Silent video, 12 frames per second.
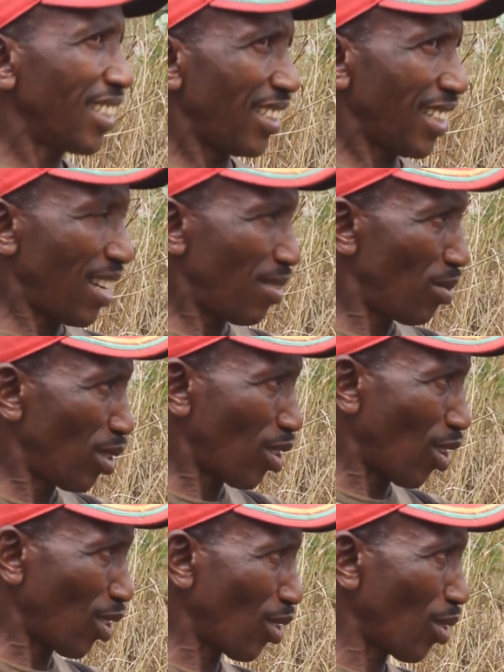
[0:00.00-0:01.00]
then we
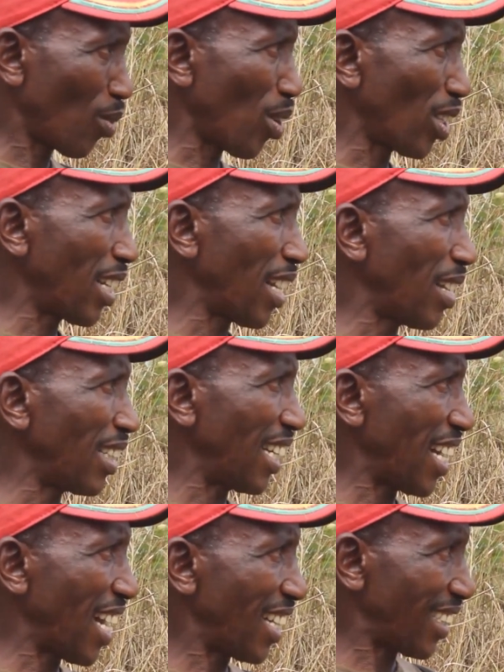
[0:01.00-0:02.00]
turn turn with them, the
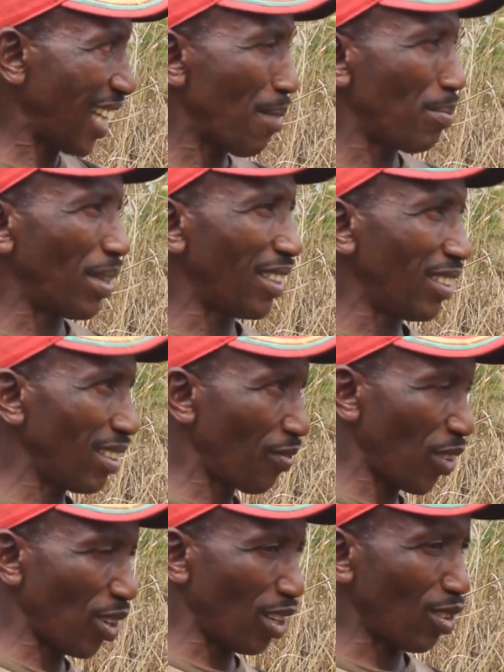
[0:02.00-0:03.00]
last time be
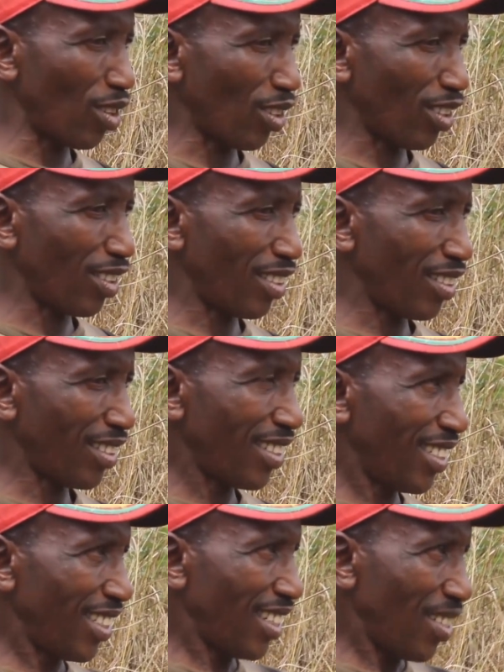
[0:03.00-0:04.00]
4 o'clock.
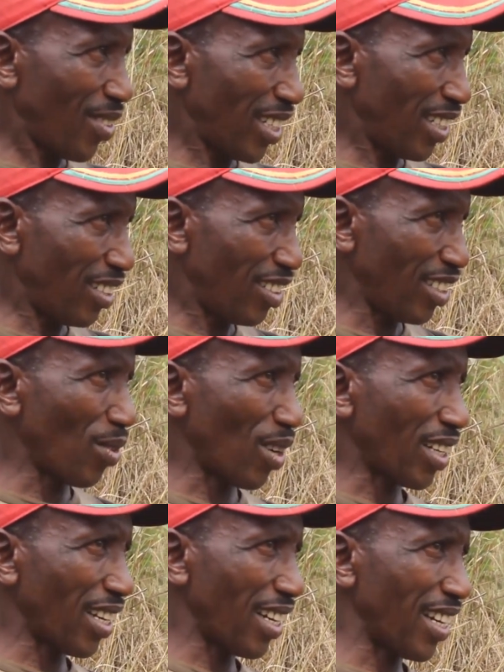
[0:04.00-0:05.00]
So they drink
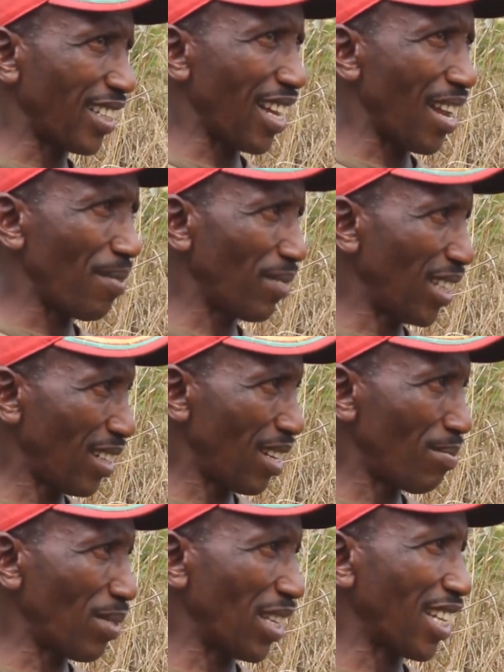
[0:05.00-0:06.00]
water that time, then
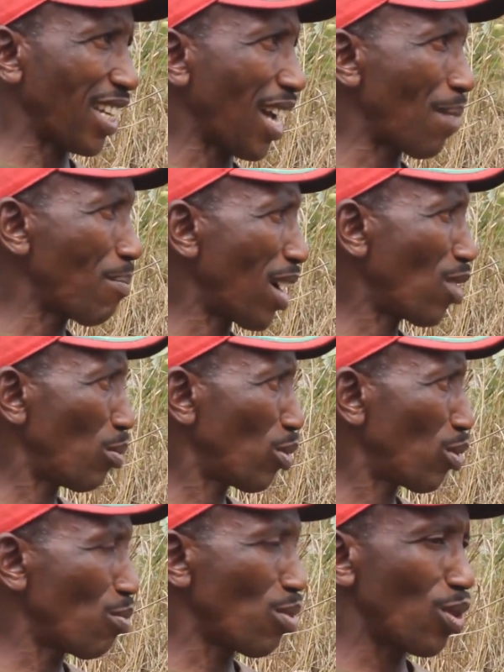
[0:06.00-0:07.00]
they can come back and
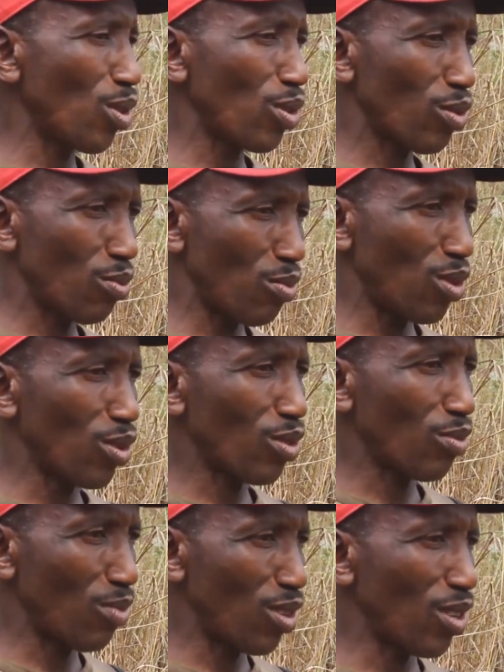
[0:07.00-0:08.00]

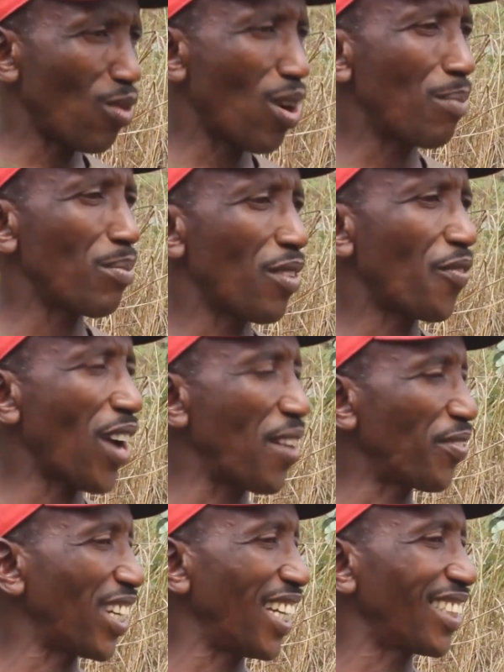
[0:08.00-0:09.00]
smoke.
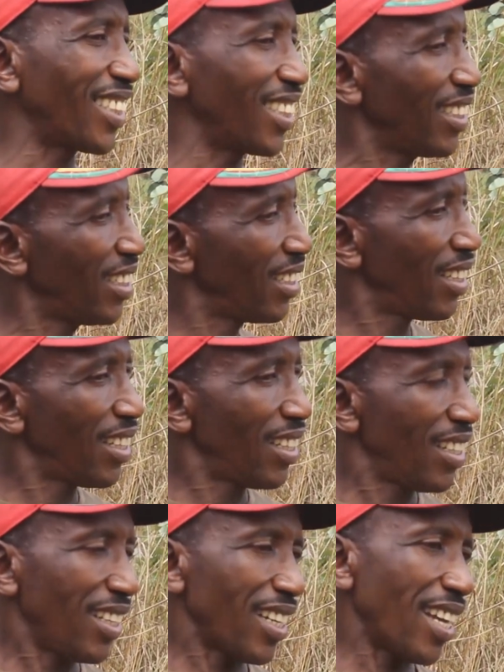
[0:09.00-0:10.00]

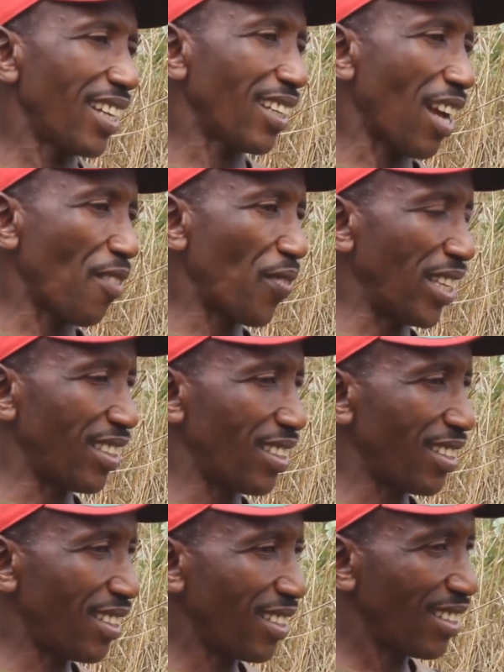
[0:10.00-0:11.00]
5:30, the
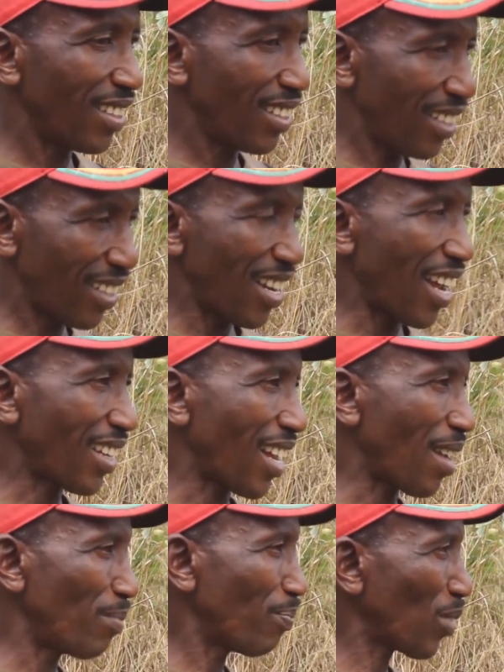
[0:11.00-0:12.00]
interference. That
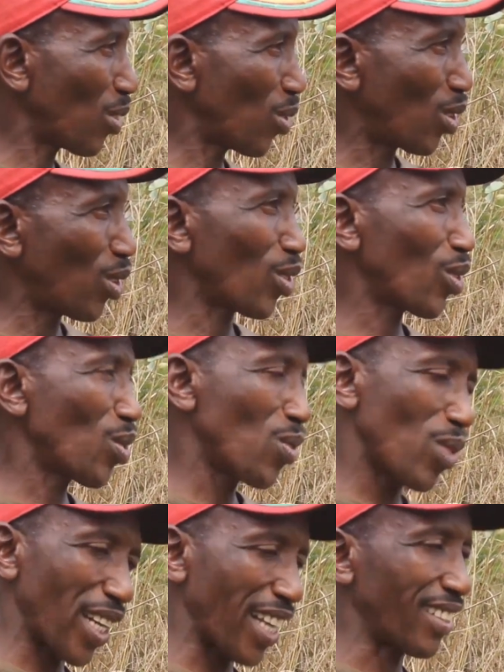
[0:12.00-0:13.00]
time, close to
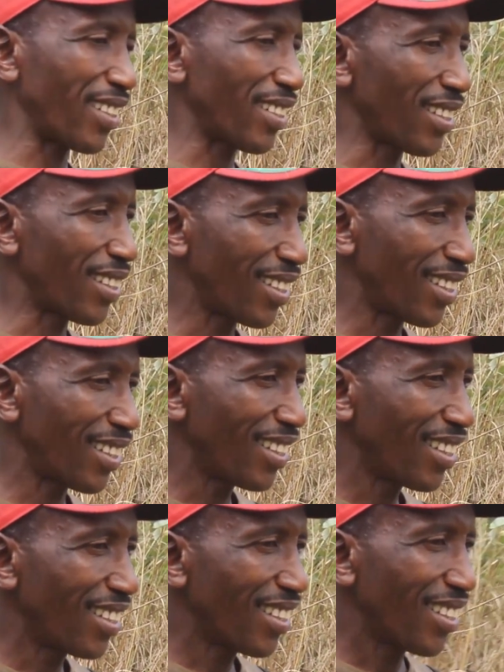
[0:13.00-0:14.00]
rest.
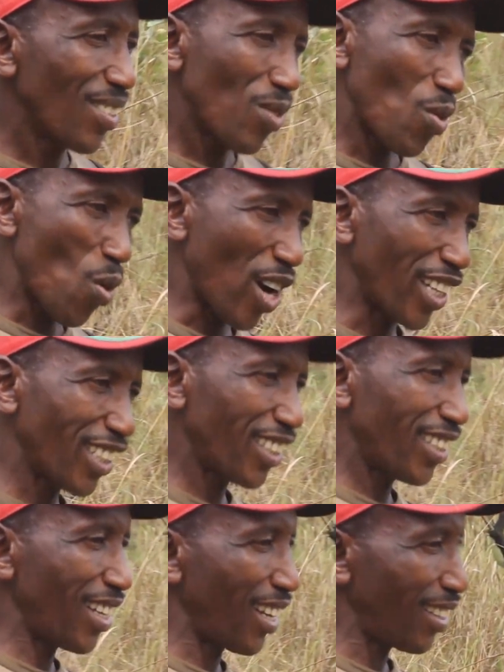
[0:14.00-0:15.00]
Wash
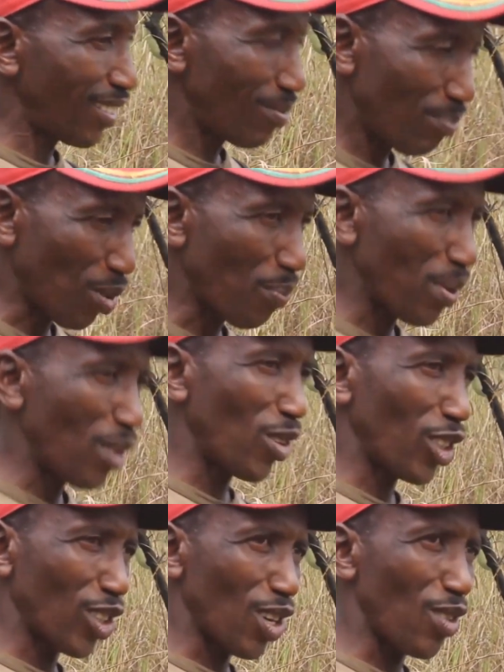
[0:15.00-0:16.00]
them. Okay, watch.